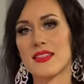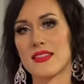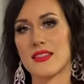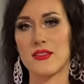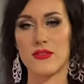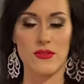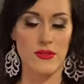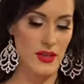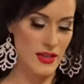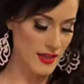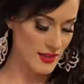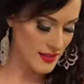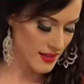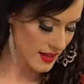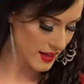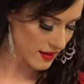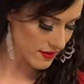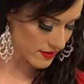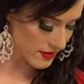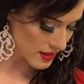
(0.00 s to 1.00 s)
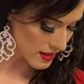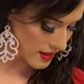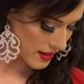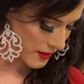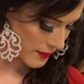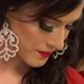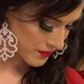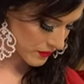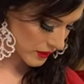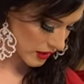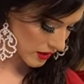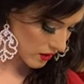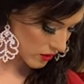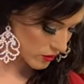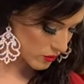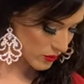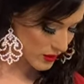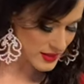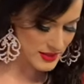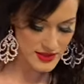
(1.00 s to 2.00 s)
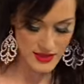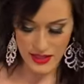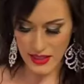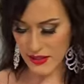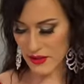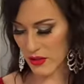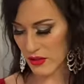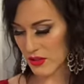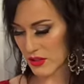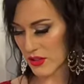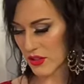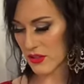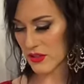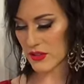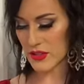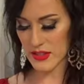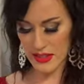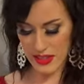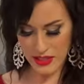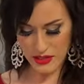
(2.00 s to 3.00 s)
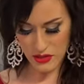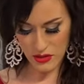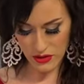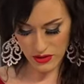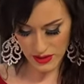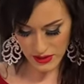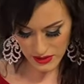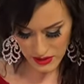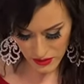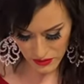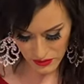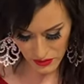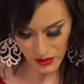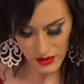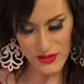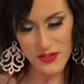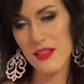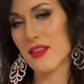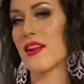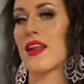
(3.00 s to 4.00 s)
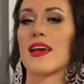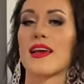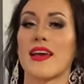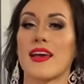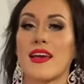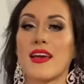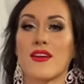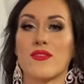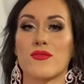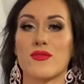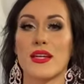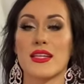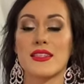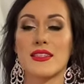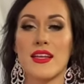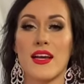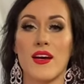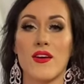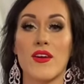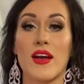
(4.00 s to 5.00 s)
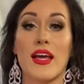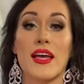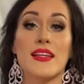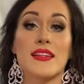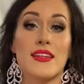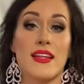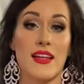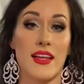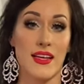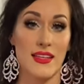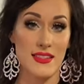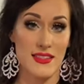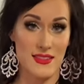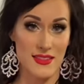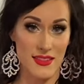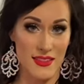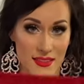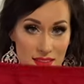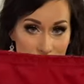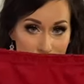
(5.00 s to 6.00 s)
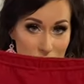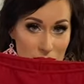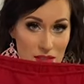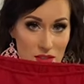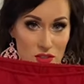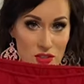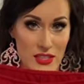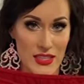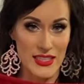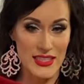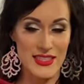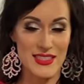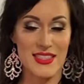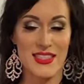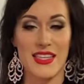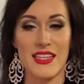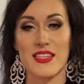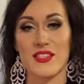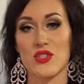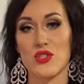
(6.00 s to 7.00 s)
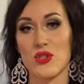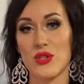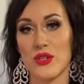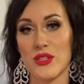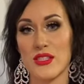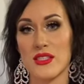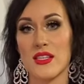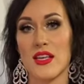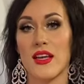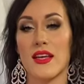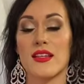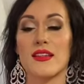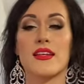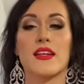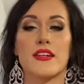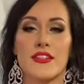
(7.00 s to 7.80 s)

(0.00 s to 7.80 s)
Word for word: You can have uh, on one side, on the other side or in the front like I have right now and the last but uh, not least is shorts they